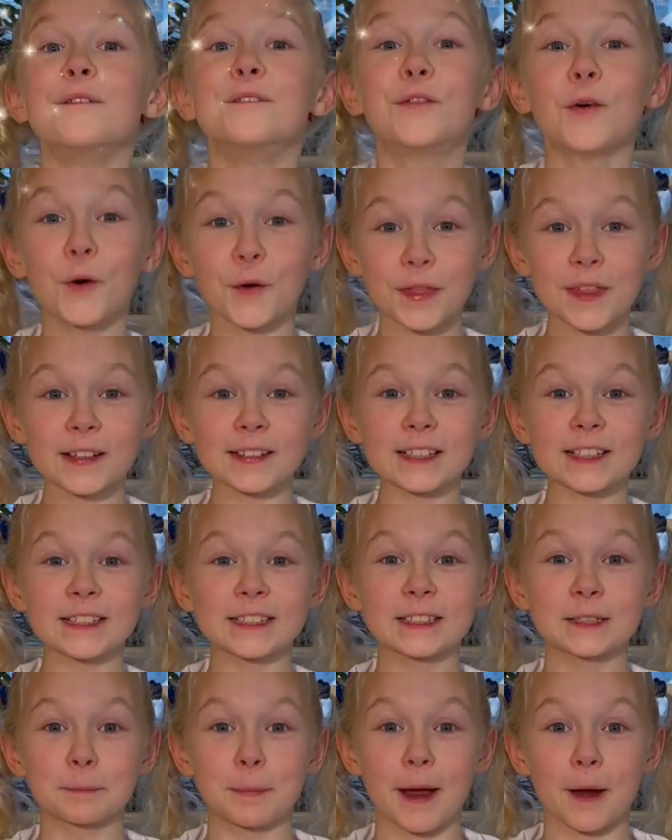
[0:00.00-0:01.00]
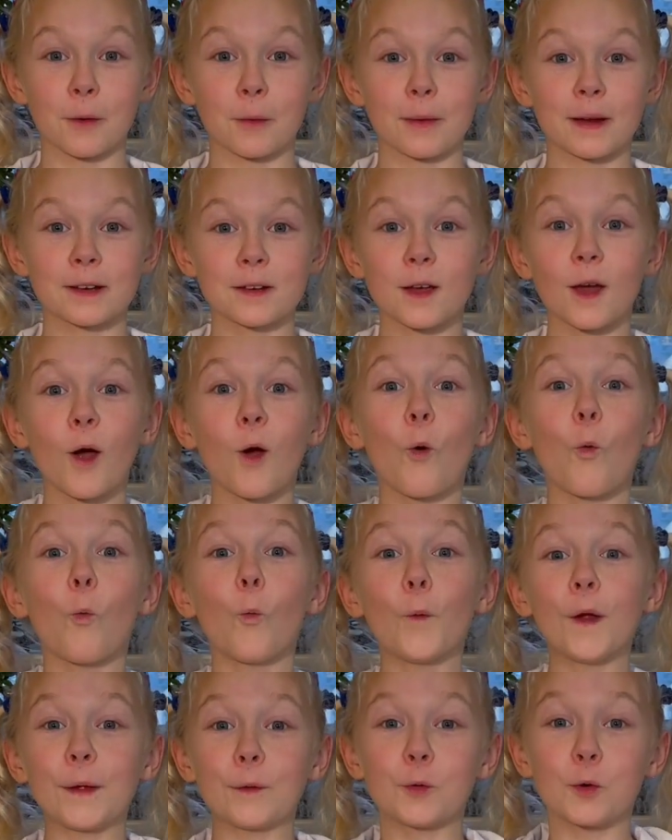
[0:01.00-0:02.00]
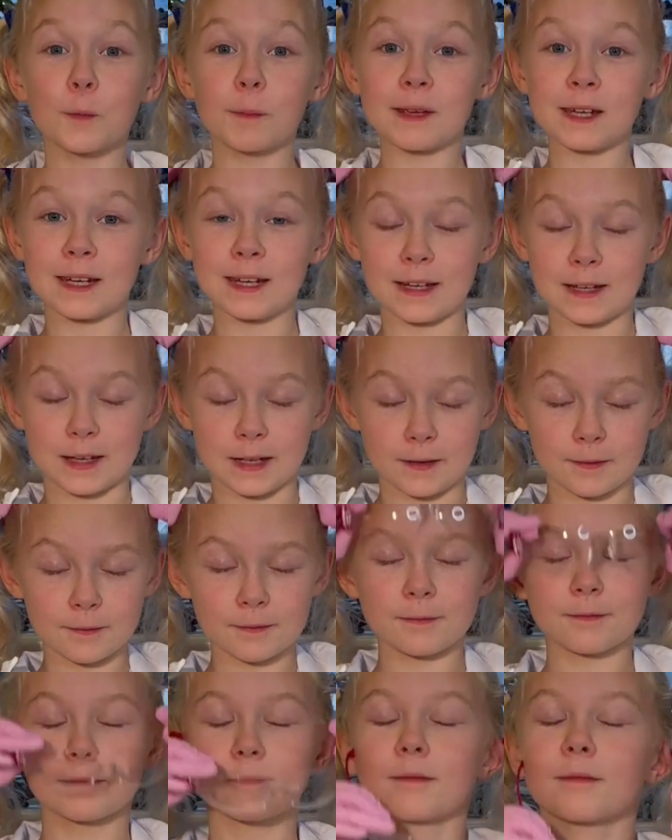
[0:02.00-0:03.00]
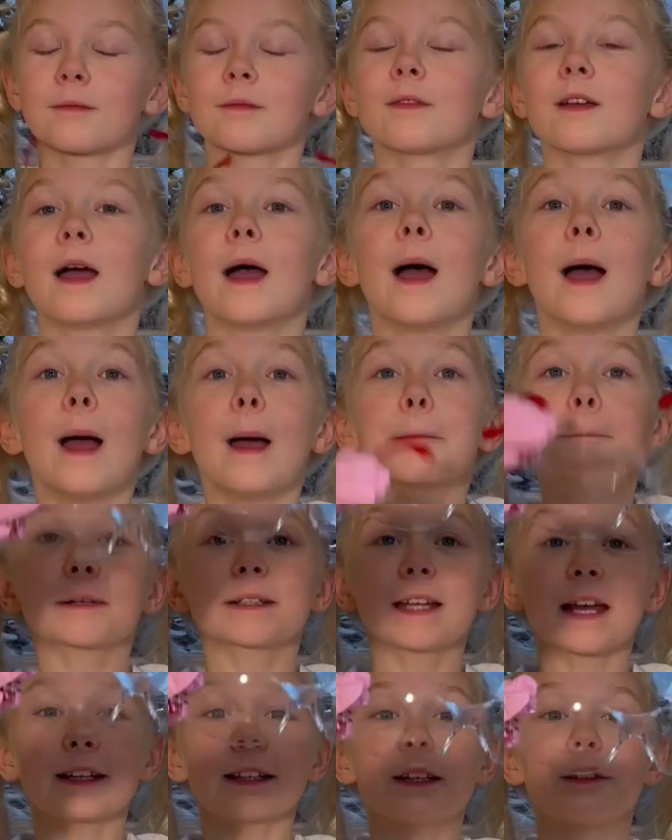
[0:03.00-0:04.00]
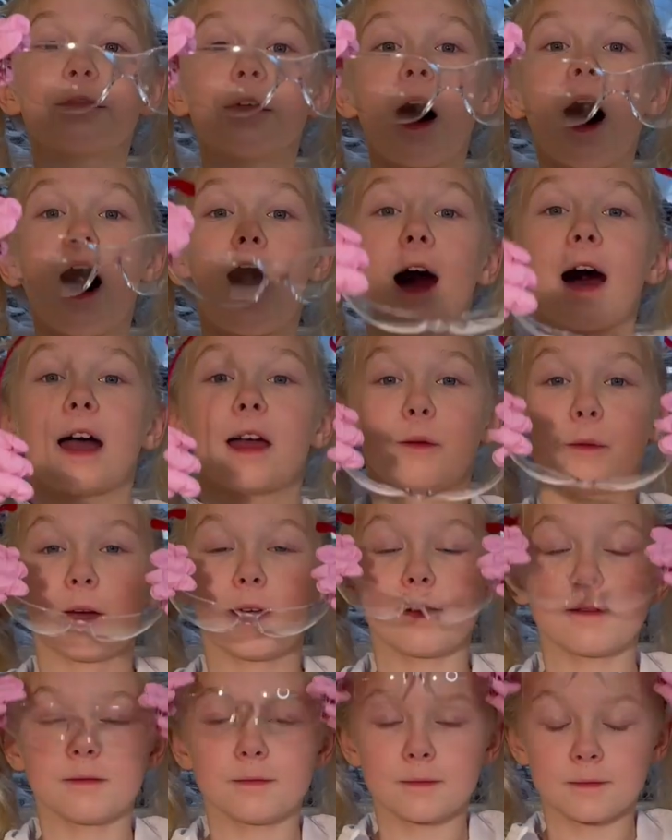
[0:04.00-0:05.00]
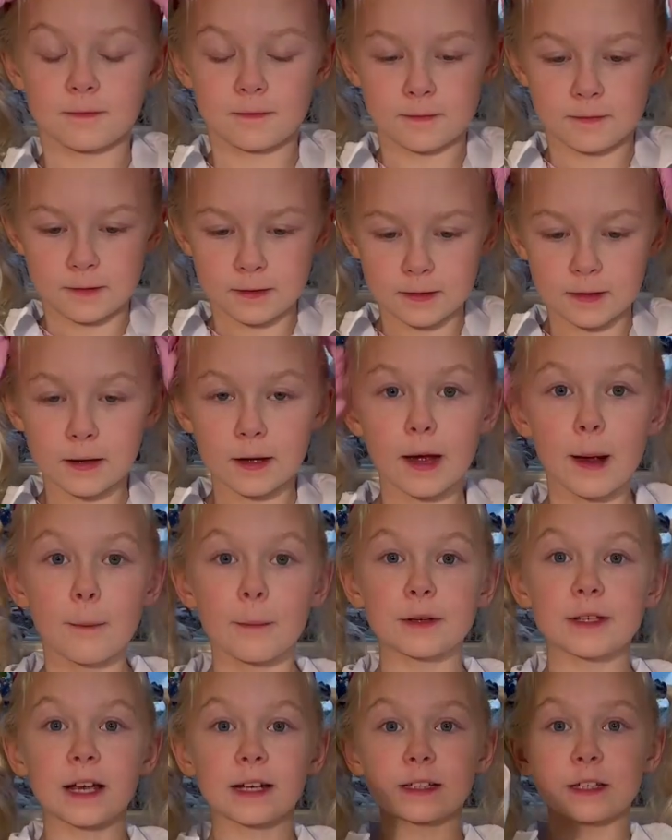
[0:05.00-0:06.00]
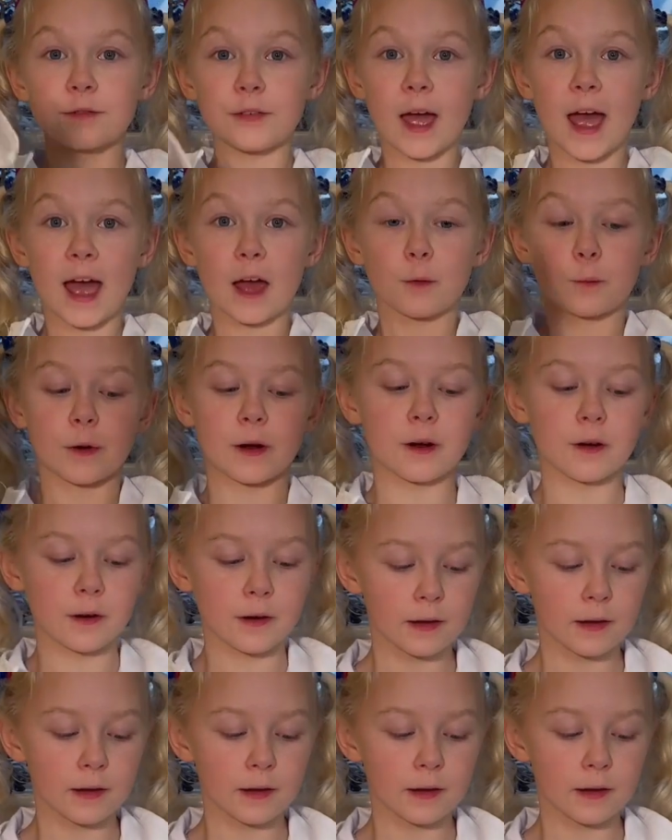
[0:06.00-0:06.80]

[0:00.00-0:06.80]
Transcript: For this experiment, we will be needing protective eyewear, protective handwear,